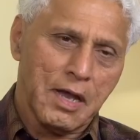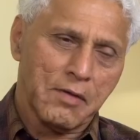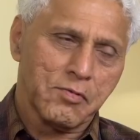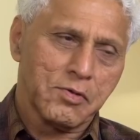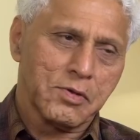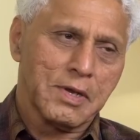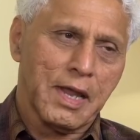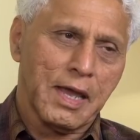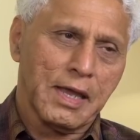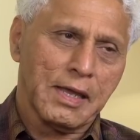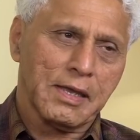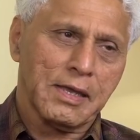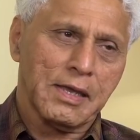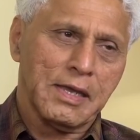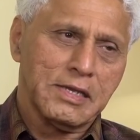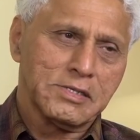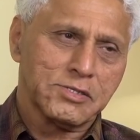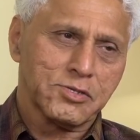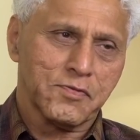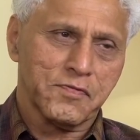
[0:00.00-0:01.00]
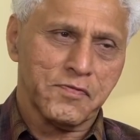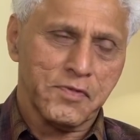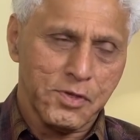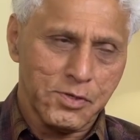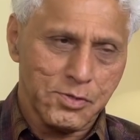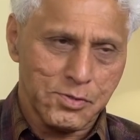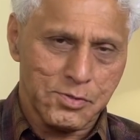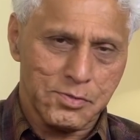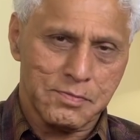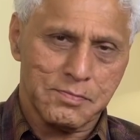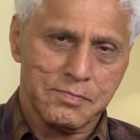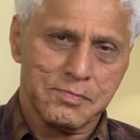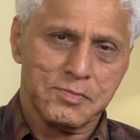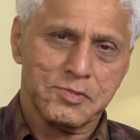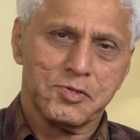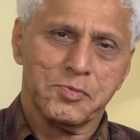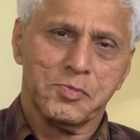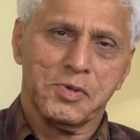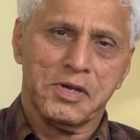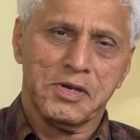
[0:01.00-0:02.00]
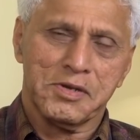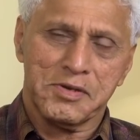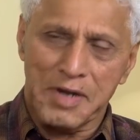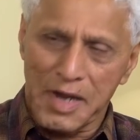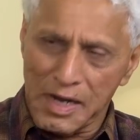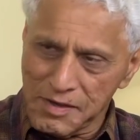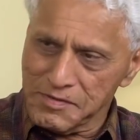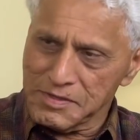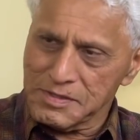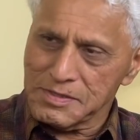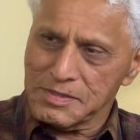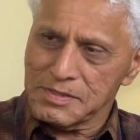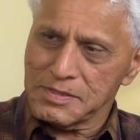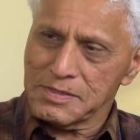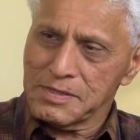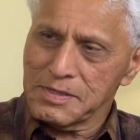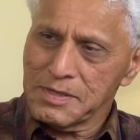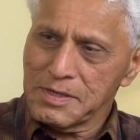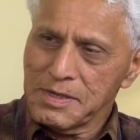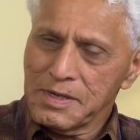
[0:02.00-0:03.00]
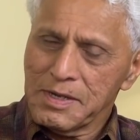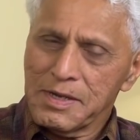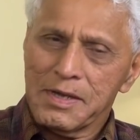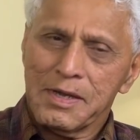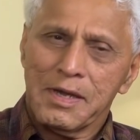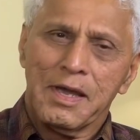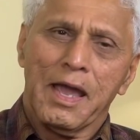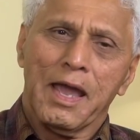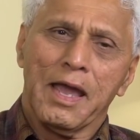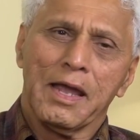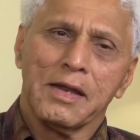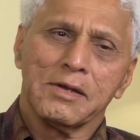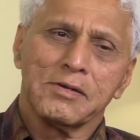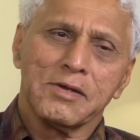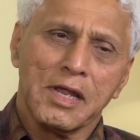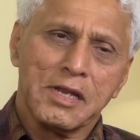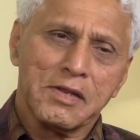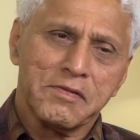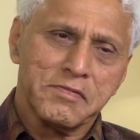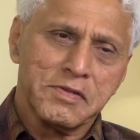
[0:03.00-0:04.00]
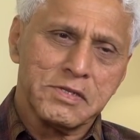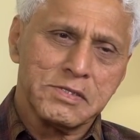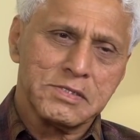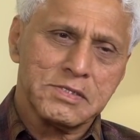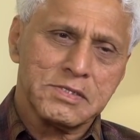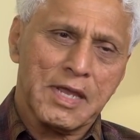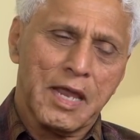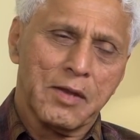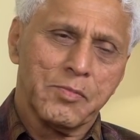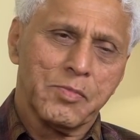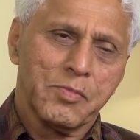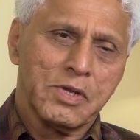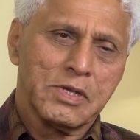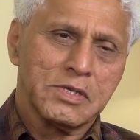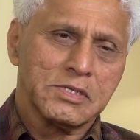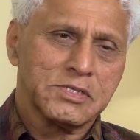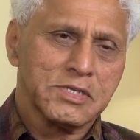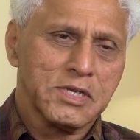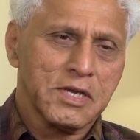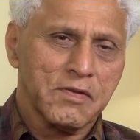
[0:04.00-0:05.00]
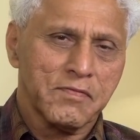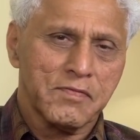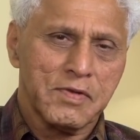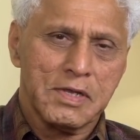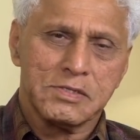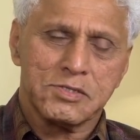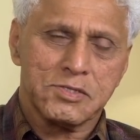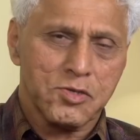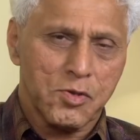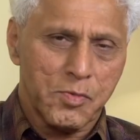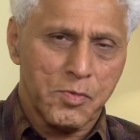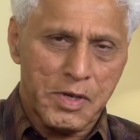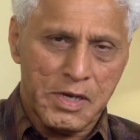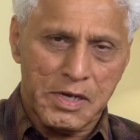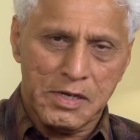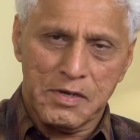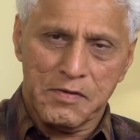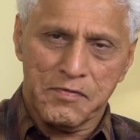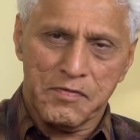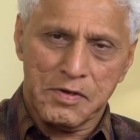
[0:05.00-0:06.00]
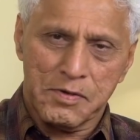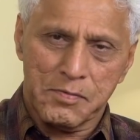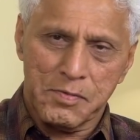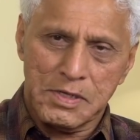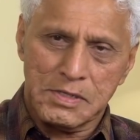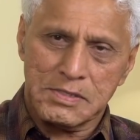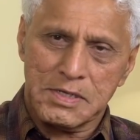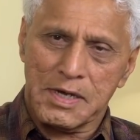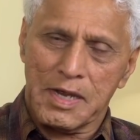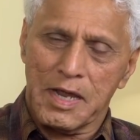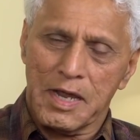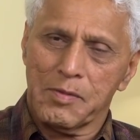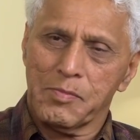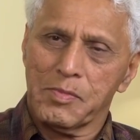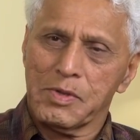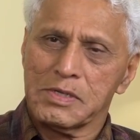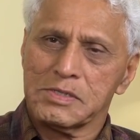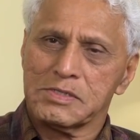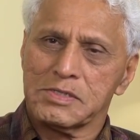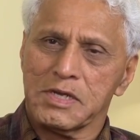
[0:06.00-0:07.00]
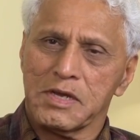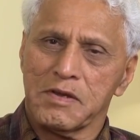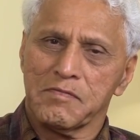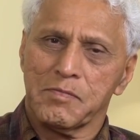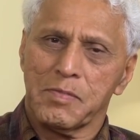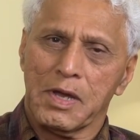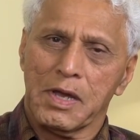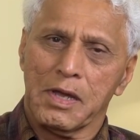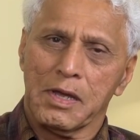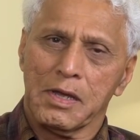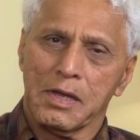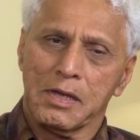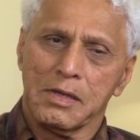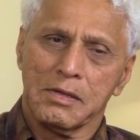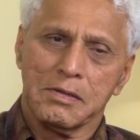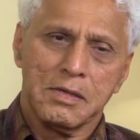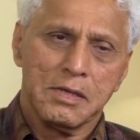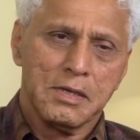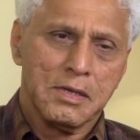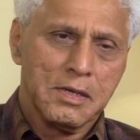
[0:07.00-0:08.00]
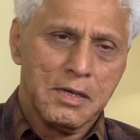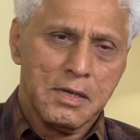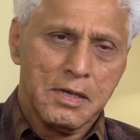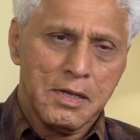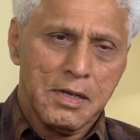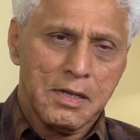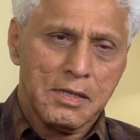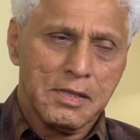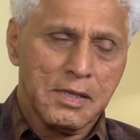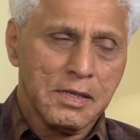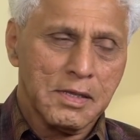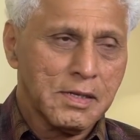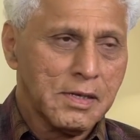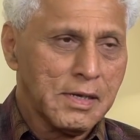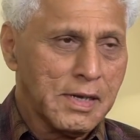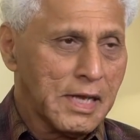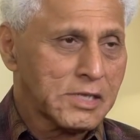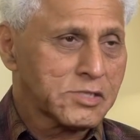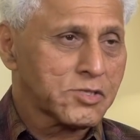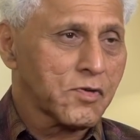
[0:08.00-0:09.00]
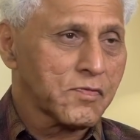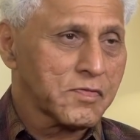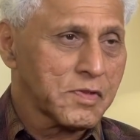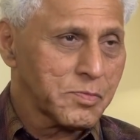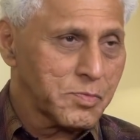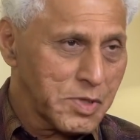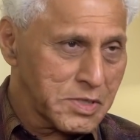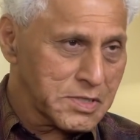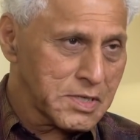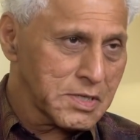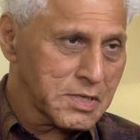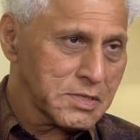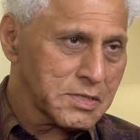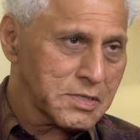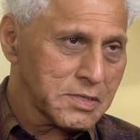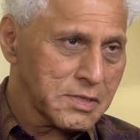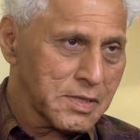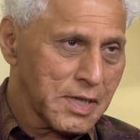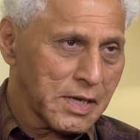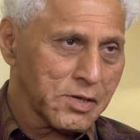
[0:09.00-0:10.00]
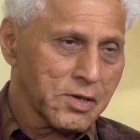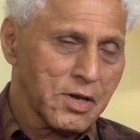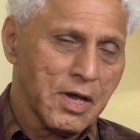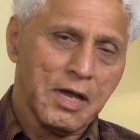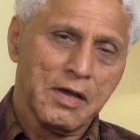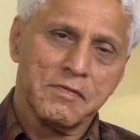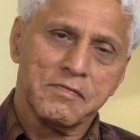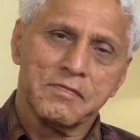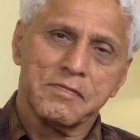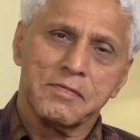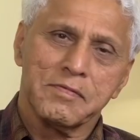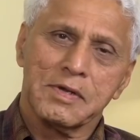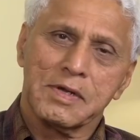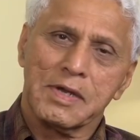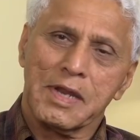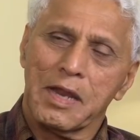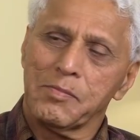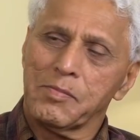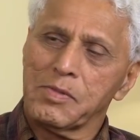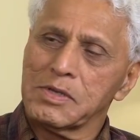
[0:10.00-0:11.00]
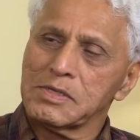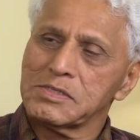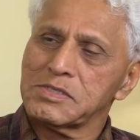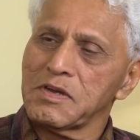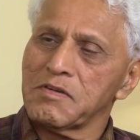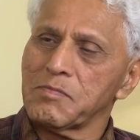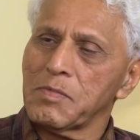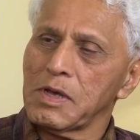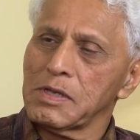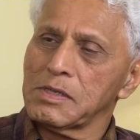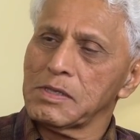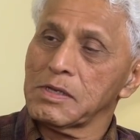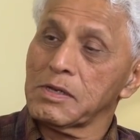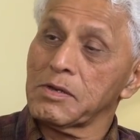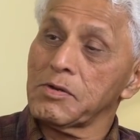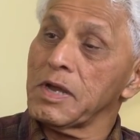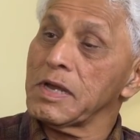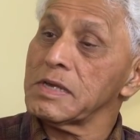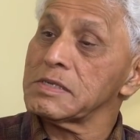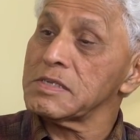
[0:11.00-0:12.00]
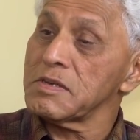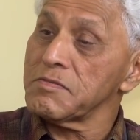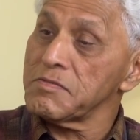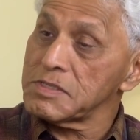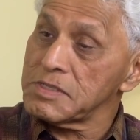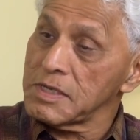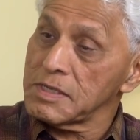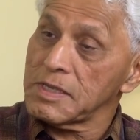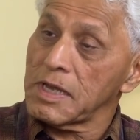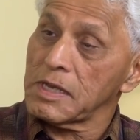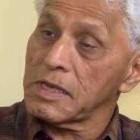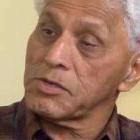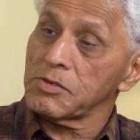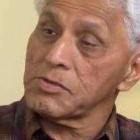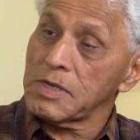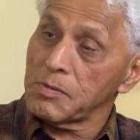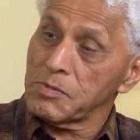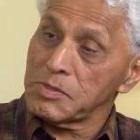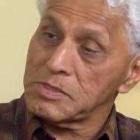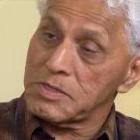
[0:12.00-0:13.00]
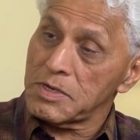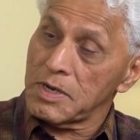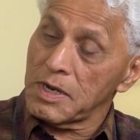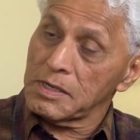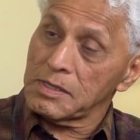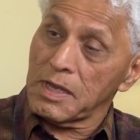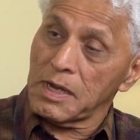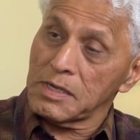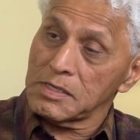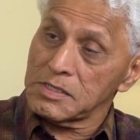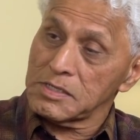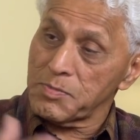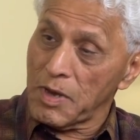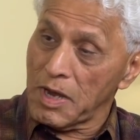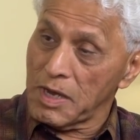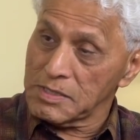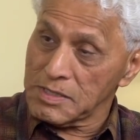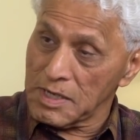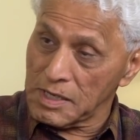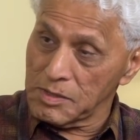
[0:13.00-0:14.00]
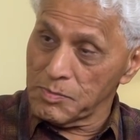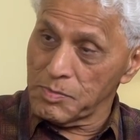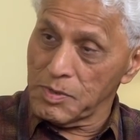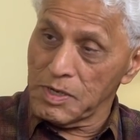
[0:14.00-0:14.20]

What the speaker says: I would like each of you to be relevant. And relevance can be achieved in so many different ways. It can be achieved by the nature of the business that you have. It can be achieved by the creativity that you demonstrate that inspires other